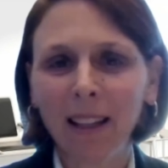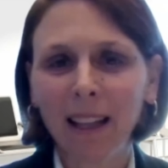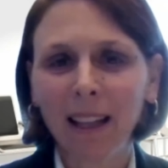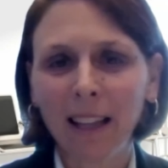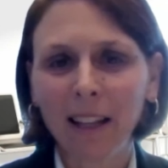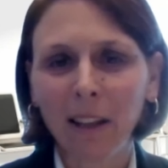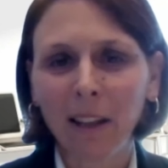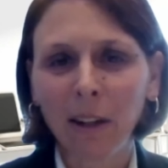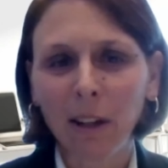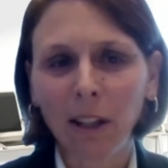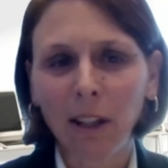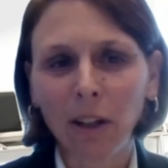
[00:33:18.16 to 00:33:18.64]

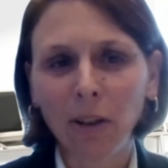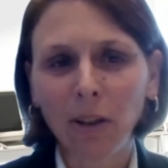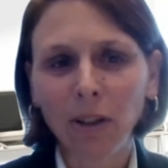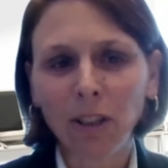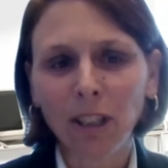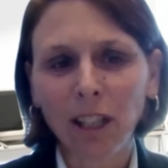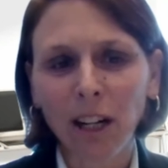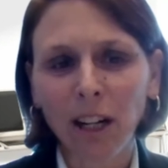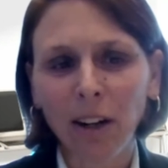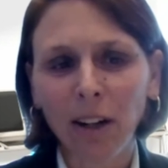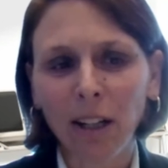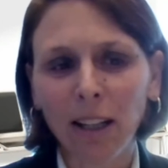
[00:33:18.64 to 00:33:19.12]
and you're
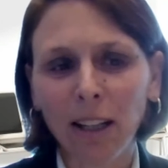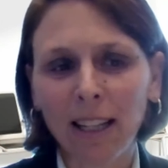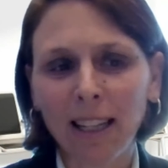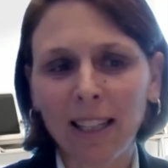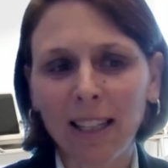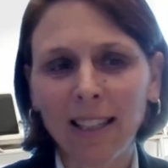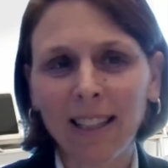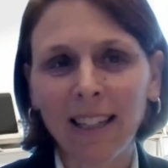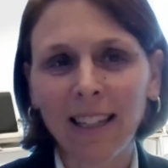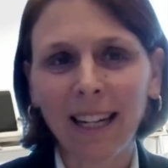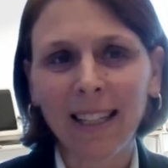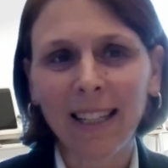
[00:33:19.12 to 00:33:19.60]
sharing
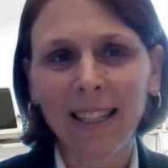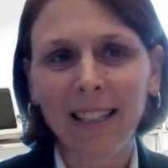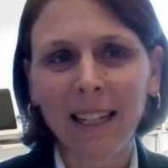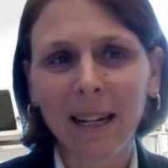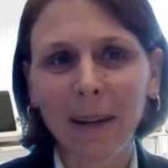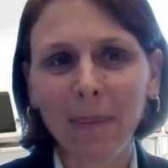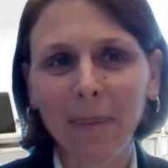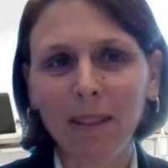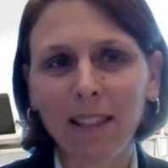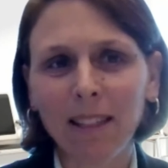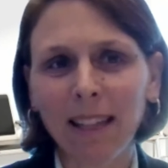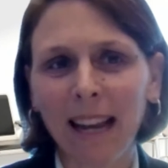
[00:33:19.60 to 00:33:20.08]
these next
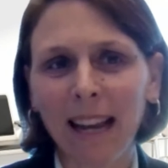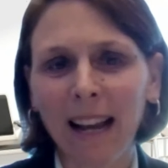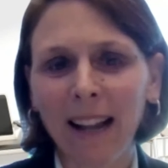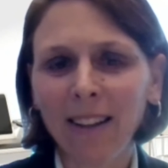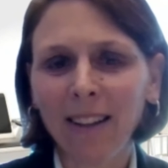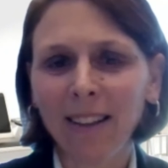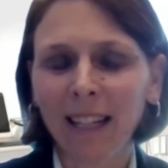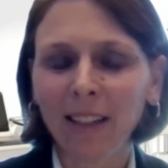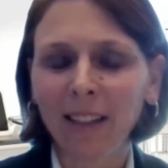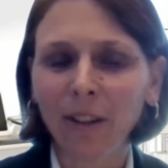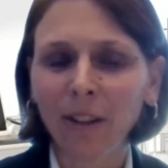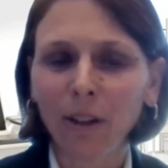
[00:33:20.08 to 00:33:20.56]
steps. And
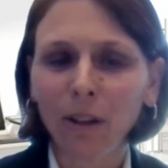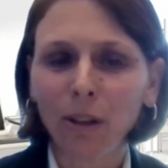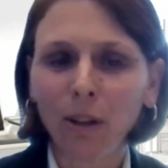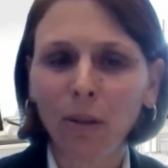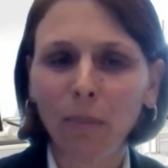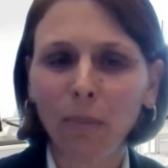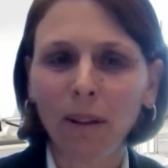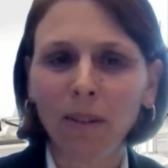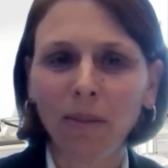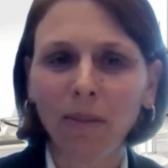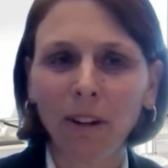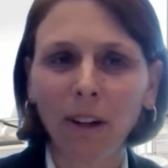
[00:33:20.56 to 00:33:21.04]
Alan, I know
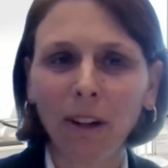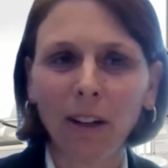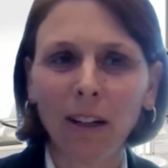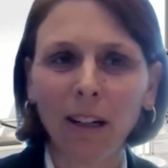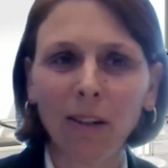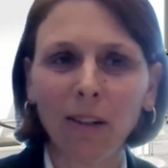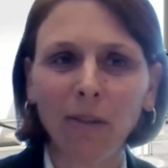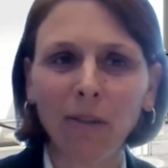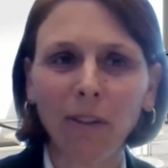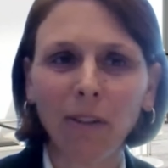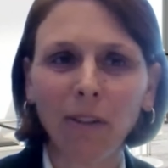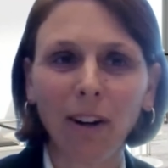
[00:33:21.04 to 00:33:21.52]
you've been
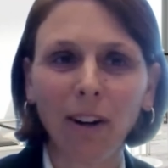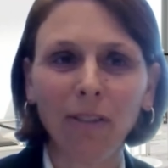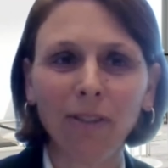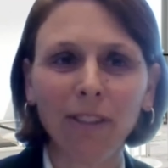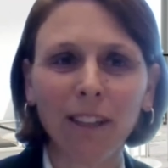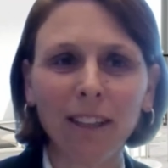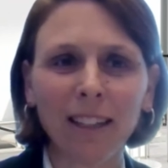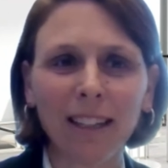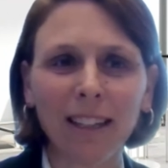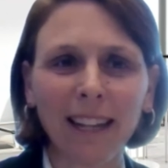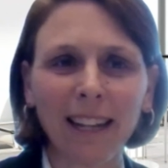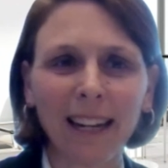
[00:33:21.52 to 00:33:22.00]
very involved
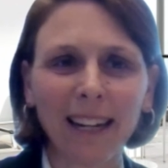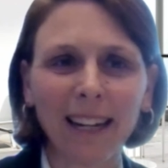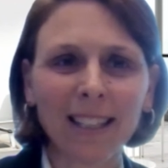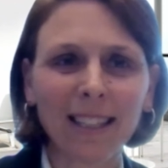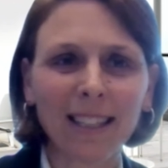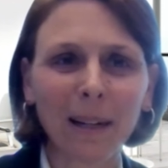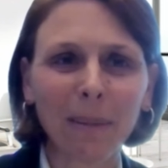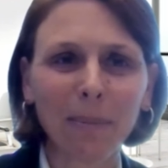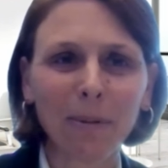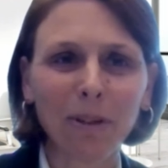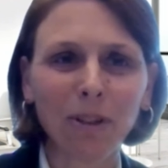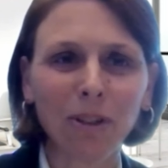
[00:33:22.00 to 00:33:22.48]
in the next
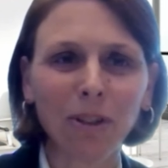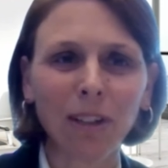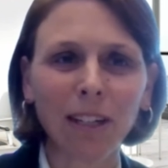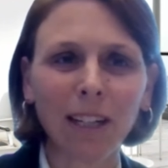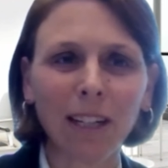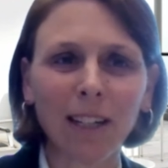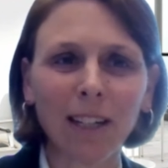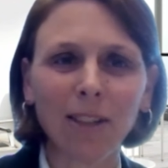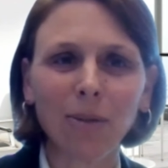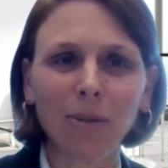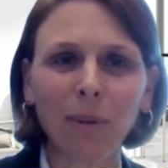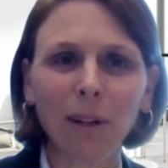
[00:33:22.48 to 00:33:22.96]
steps
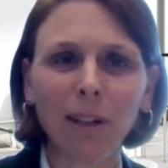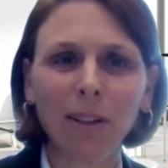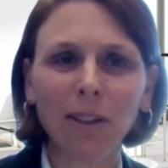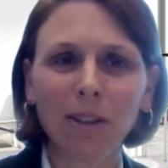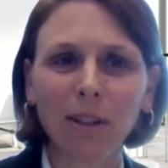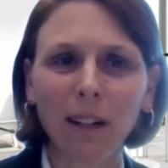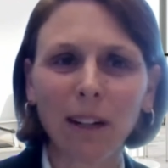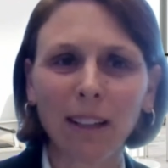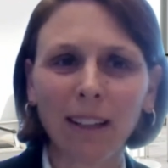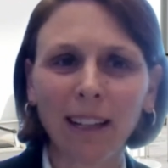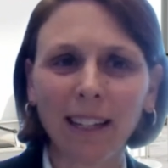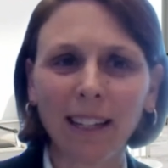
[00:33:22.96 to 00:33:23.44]
journey as well,
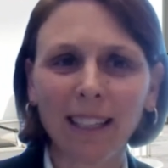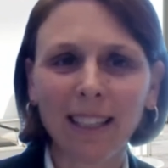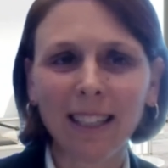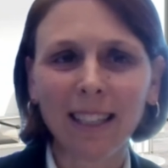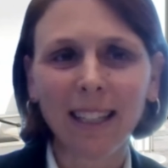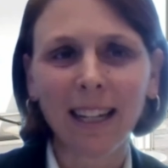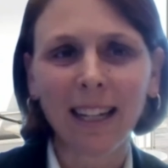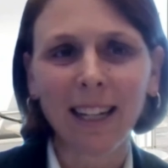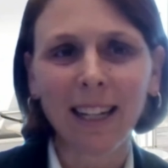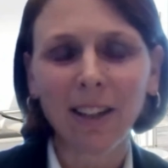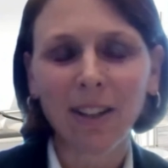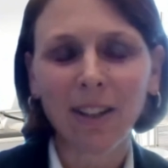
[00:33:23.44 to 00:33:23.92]
so I'd like to
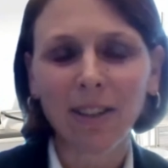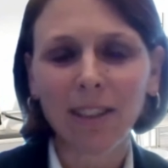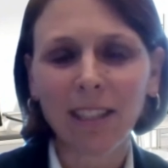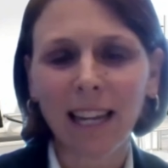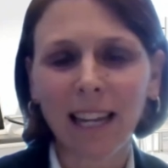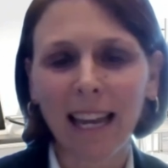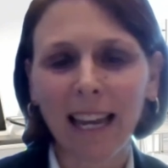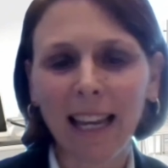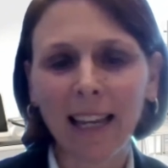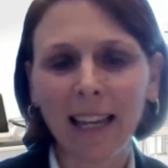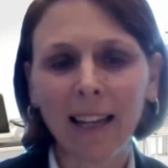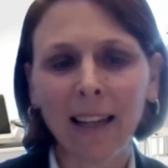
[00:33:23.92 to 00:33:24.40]
get your
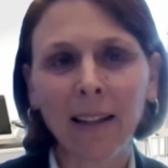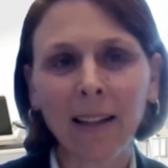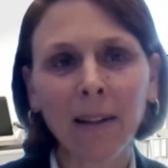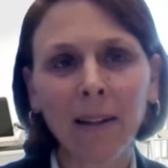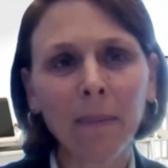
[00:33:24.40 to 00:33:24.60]
take.